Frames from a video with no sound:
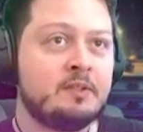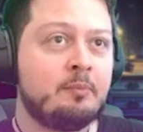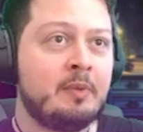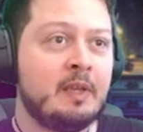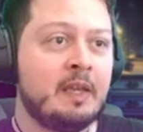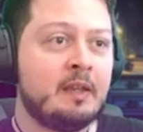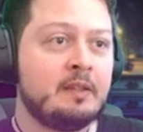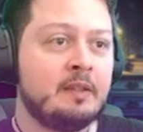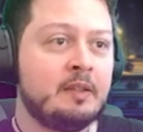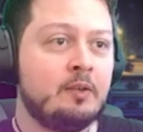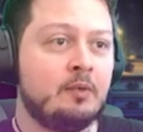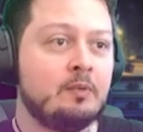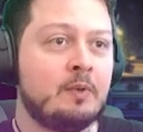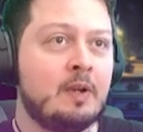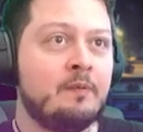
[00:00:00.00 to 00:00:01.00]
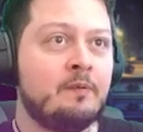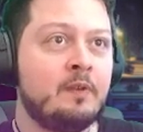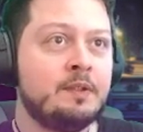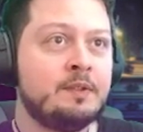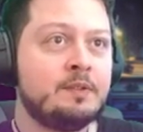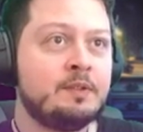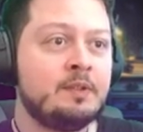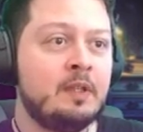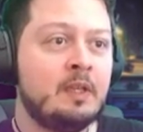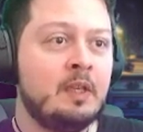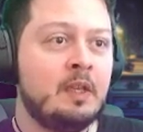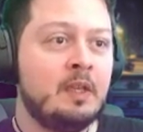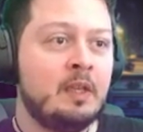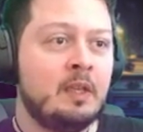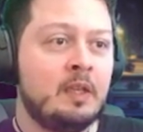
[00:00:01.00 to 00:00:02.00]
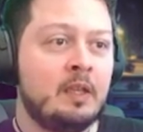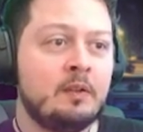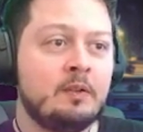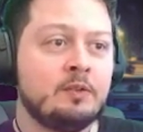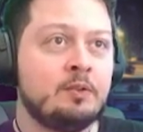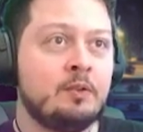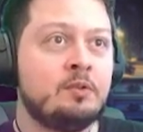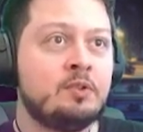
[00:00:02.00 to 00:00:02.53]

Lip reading: look back at the old reference. Here, there's no